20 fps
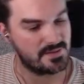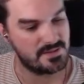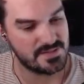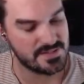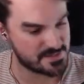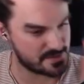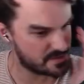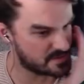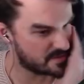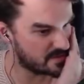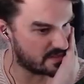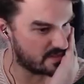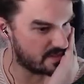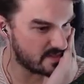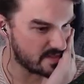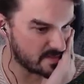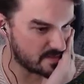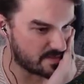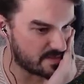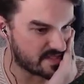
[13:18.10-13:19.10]
So it
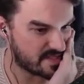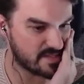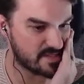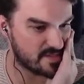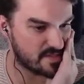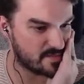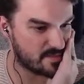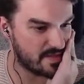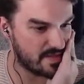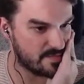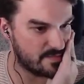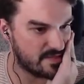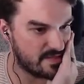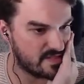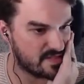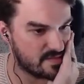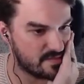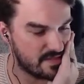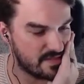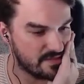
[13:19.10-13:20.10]
is best to just make the
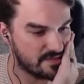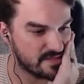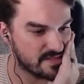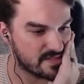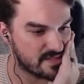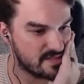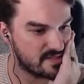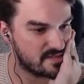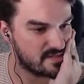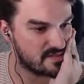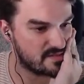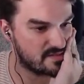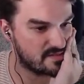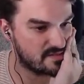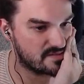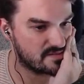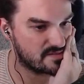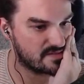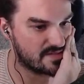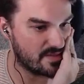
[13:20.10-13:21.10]
mixed meal, isn't it?
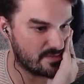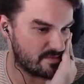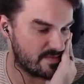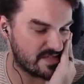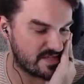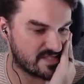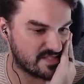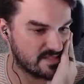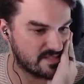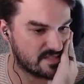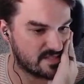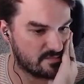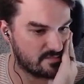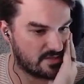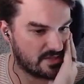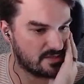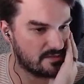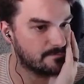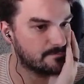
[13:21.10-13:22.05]
That would make sense to me.